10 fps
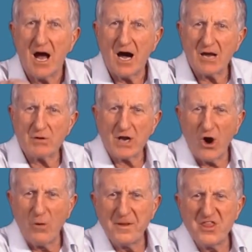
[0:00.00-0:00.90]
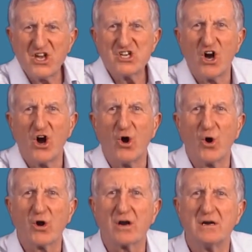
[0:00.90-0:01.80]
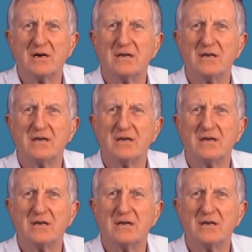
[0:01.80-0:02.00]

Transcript: I want to open the door.